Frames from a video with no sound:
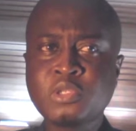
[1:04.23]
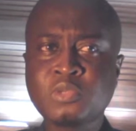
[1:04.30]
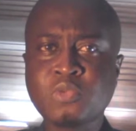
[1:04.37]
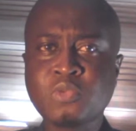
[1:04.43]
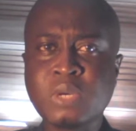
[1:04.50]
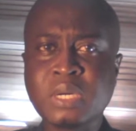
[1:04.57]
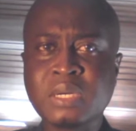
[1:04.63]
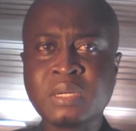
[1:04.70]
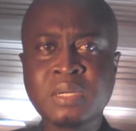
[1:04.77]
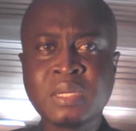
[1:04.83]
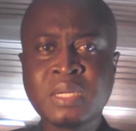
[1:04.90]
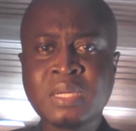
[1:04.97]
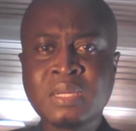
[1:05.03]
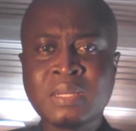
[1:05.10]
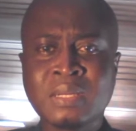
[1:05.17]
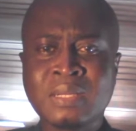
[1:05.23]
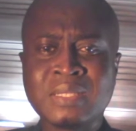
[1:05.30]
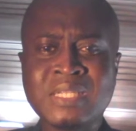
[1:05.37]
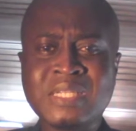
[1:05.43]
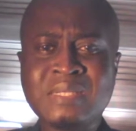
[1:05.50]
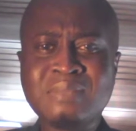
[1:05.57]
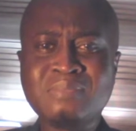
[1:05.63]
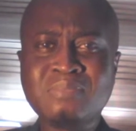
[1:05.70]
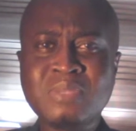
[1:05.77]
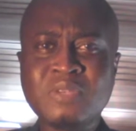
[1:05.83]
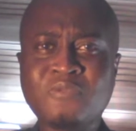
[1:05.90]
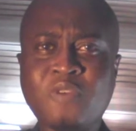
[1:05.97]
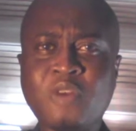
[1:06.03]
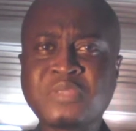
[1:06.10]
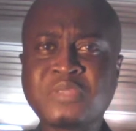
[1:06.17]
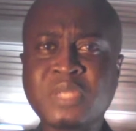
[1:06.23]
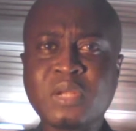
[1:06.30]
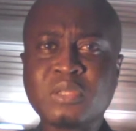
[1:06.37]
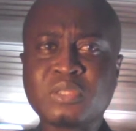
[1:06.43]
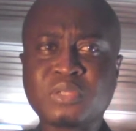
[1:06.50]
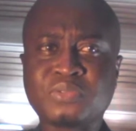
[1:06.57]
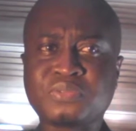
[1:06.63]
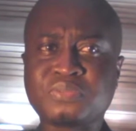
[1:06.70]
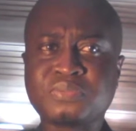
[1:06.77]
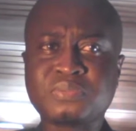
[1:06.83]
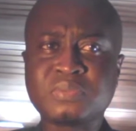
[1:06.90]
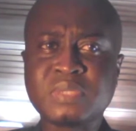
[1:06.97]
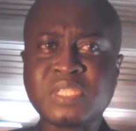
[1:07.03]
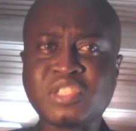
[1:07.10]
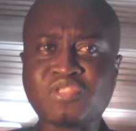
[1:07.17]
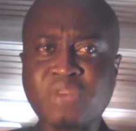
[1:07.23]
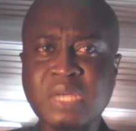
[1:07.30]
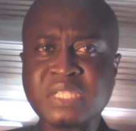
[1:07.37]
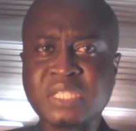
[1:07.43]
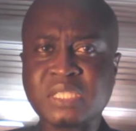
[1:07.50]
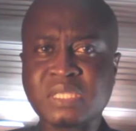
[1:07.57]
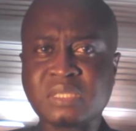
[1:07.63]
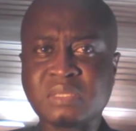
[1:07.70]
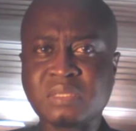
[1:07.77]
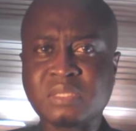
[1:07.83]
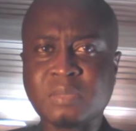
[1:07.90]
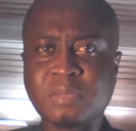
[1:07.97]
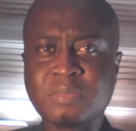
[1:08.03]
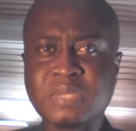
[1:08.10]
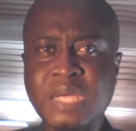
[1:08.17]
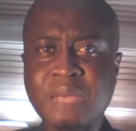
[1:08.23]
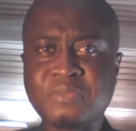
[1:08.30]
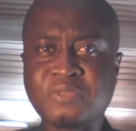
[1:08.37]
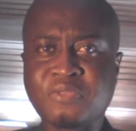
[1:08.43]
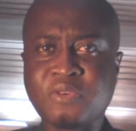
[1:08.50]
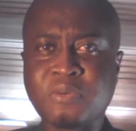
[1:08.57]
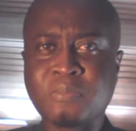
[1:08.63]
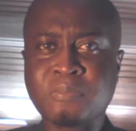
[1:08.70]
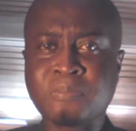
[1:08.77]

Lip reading: work involves a lot of distractions, sometimes from